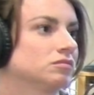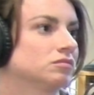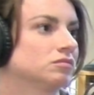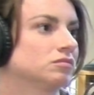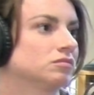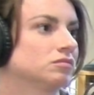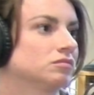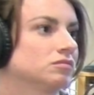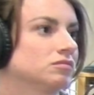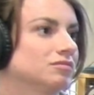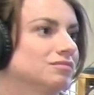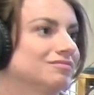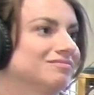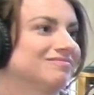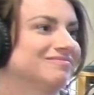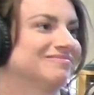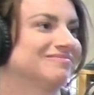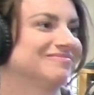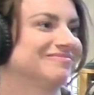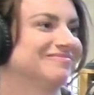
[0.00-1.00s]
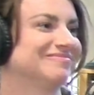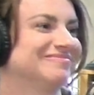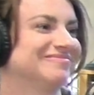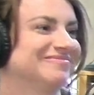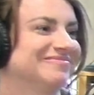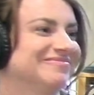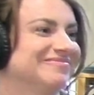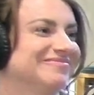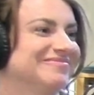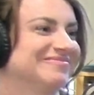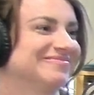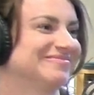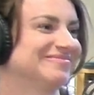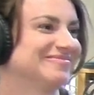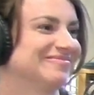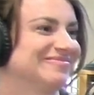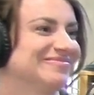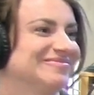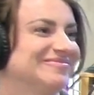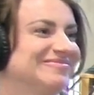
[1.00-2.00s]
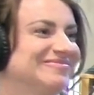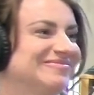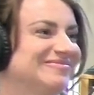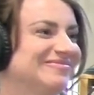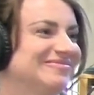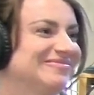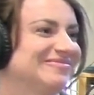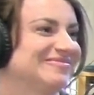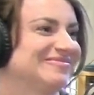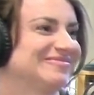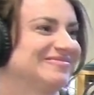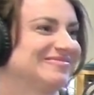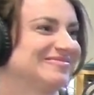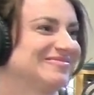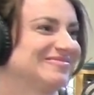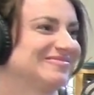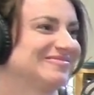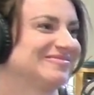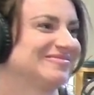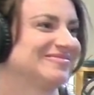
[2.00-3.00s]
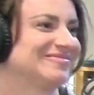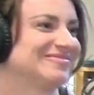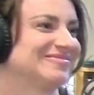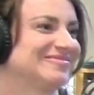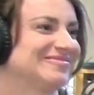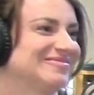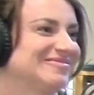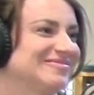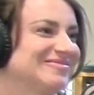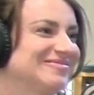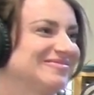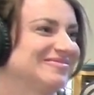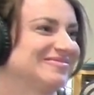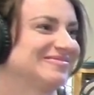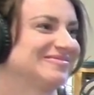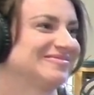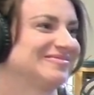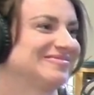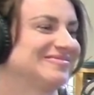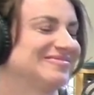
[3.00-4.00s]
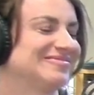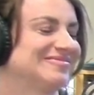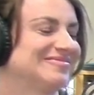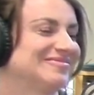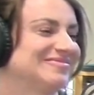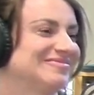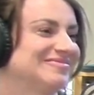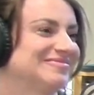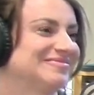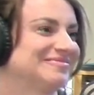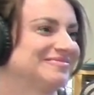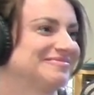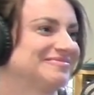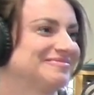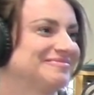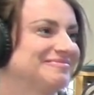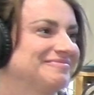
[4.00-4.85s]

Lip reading: This person isn't speaking.